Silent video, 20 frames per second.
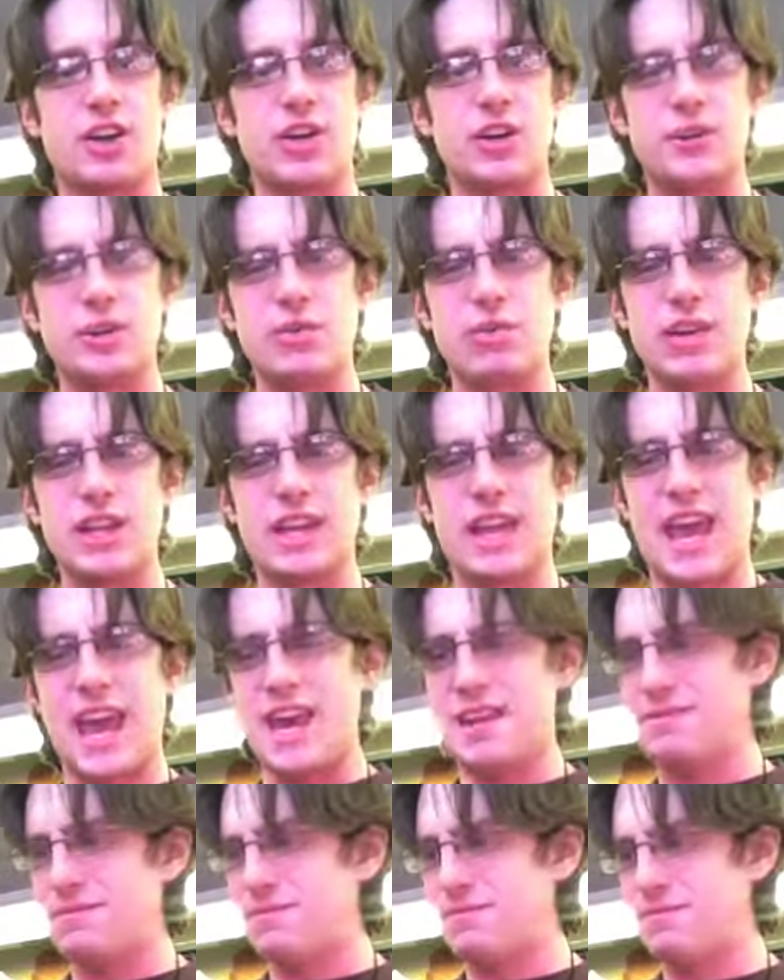You really
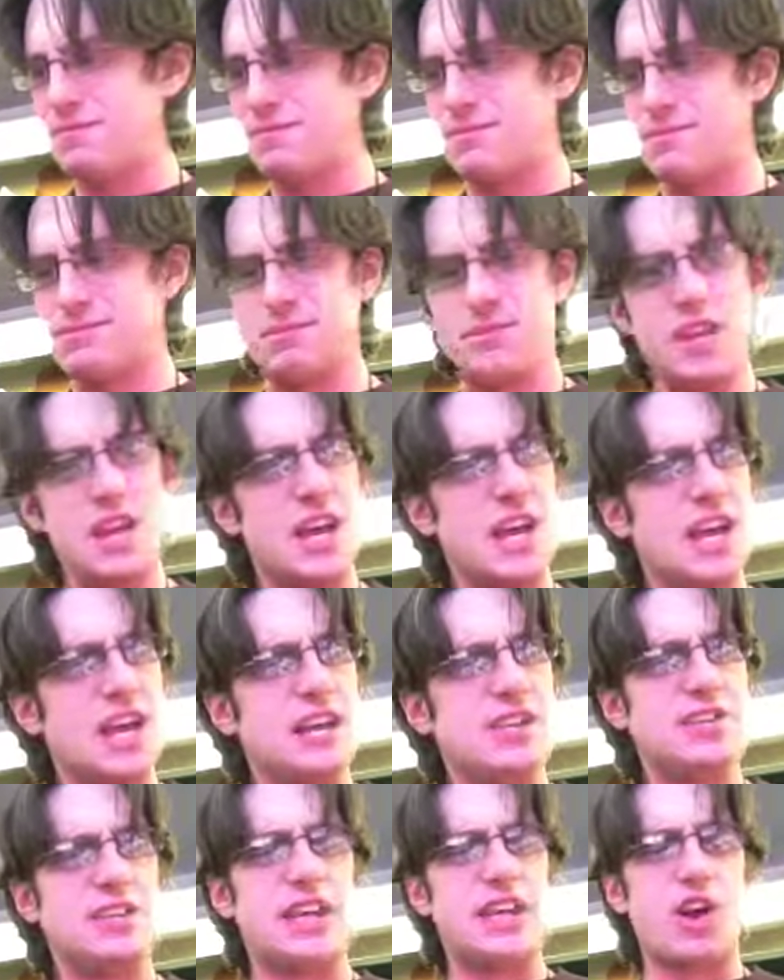can't
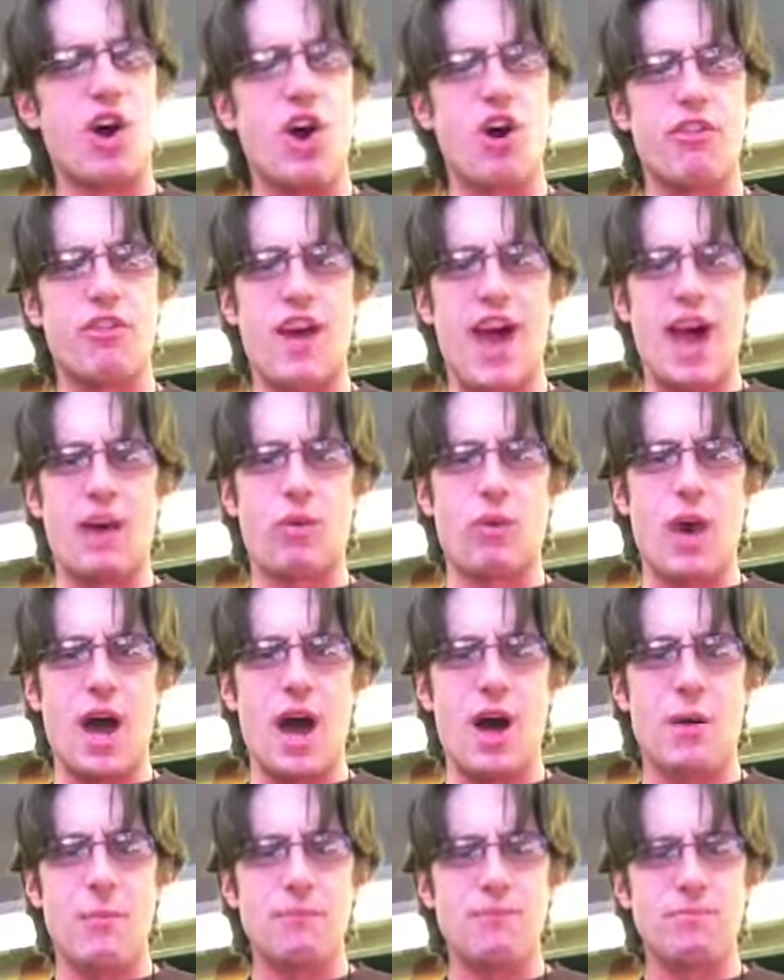see it all that
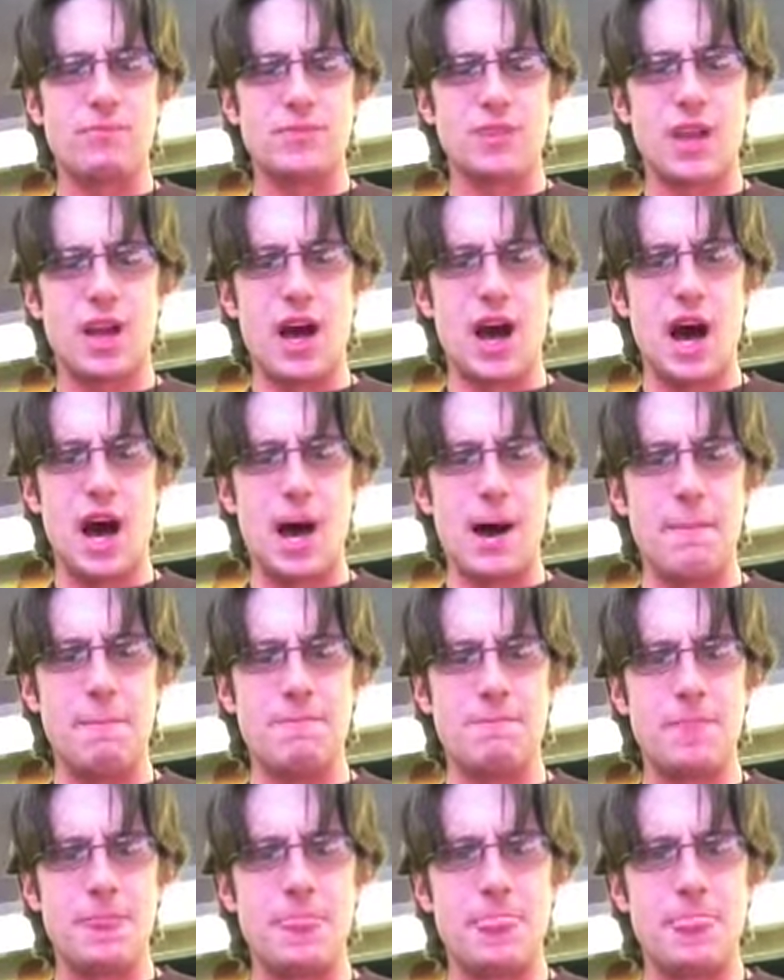well. Oh,